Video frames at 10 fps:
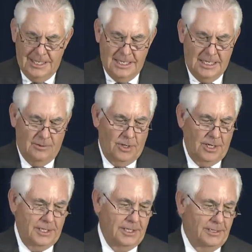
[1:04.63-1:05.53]
one
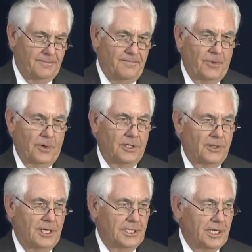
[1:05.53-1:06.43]
of the
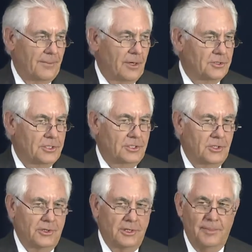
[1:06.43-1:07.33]
things I most
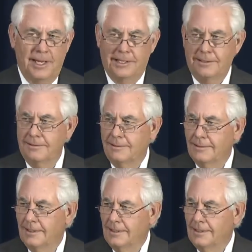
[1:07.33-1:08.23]
enjoy about
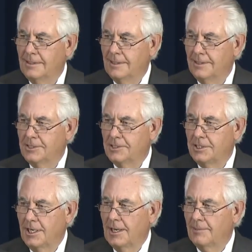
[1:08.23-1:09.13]
this
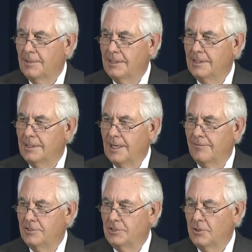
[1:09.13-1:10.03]
job, and
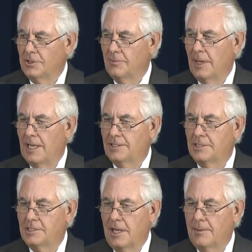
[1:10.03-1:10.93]
I've enjoyed in the past,
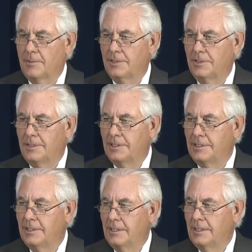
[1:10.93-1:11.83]
is the
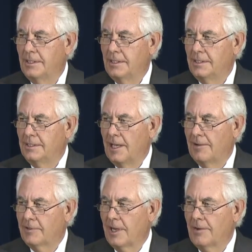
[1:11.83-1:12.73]
opportunity to
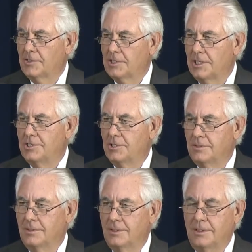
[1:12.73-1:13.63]
have a conversation